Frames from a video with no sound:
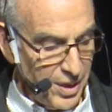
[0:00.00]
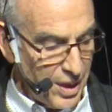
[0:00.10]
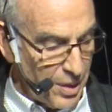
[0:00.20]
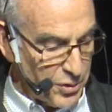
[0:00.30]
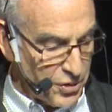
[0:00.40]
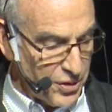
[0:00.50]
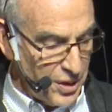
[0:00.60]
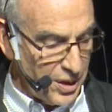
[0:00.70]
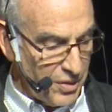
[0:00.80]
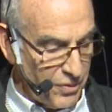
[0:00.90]
I'm just going
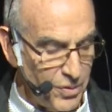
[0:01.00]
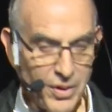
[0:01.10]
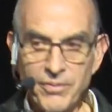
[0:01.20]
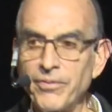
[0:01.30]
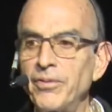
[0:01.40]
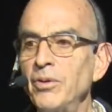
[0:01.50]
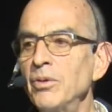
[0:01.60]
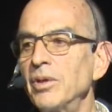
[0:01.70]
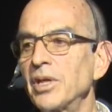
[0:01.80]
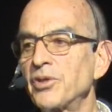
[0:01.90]
to give you a
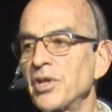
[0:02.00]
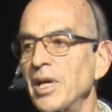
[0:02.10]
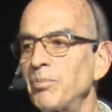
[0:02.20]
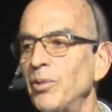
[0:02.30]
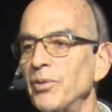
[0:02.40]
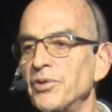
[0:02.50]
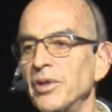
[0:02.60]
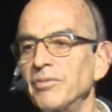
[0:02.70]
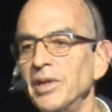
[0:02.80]
few examples of